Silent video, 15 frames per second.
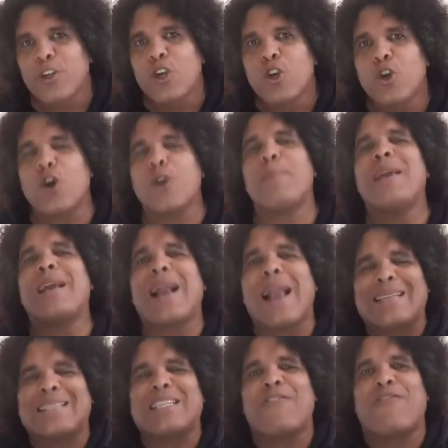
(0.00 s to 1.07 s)
could be
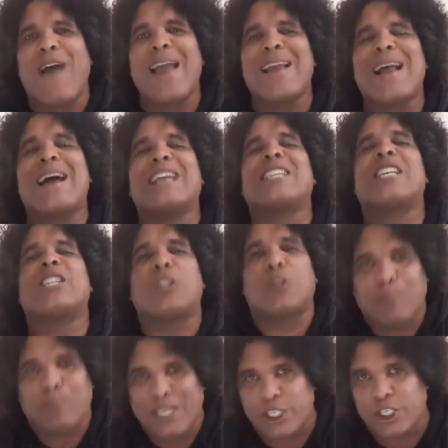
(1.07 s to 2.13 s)
classified as
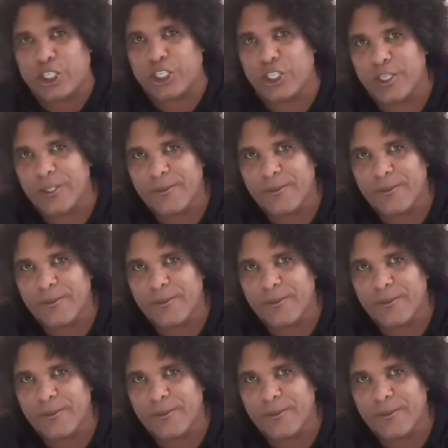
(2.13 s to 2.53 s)
speech.